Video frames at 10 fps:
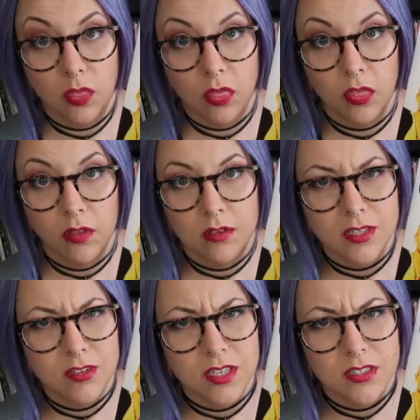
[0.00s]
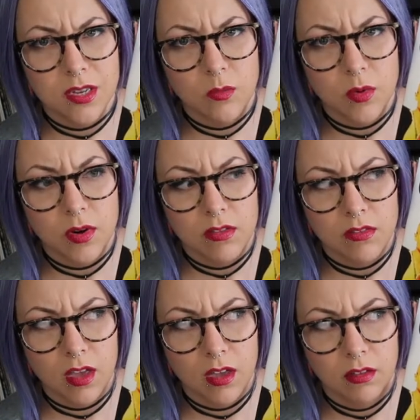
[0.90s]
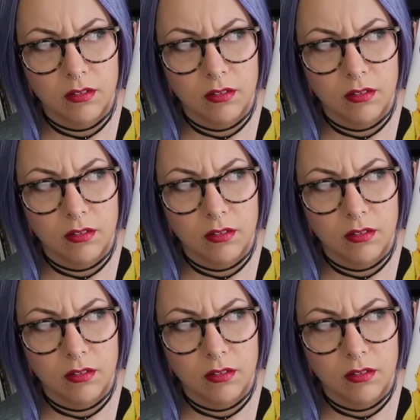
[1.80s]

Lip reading: Is that how you say his name? Whitworth? Yeah.